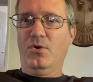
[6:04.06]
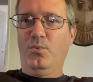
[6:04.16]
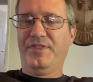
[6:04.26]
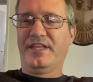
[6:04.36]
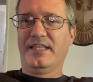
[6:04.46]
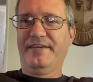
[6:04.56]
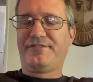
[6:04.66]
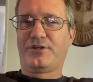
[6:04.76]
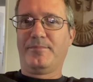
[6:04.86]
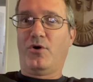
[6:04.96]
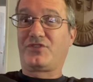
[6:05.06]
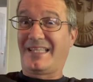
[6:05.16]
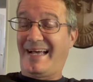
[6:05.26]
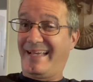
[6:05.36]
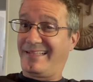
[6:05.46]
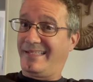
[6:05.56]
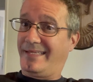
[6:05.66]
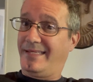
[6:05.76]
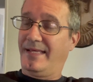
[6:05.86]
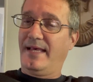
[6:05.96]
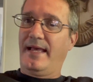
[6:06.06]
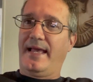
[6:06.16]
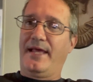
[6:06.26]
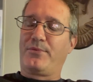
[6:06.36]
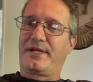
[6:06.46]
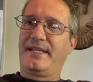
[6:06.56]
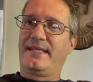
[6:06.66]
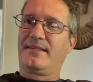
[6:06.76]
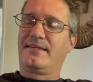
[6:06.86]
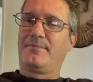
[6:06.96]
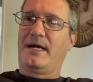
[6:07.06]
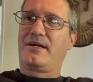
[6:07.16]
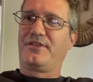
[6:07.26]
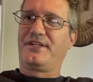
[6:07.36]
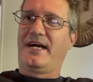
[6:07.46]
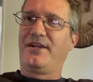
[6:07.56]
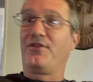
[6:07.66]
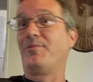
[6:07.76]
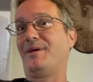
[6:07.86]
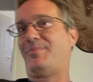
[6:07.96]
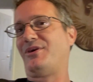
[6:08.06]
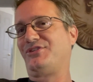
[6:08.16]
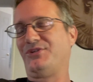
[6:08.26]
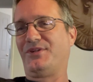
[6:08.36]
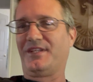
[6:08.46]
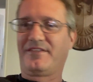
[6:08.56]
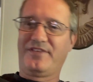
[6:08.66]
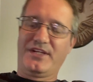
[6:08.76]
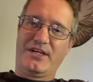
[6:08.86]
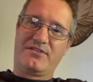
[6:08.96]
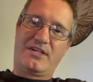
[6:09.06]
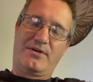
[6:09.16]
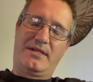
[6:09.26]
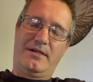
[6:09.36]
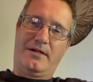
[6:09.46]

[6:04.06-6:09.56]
with the lifter most likely, and we're going to get this thing back on the dyno, there'll be a part 2 to this video, so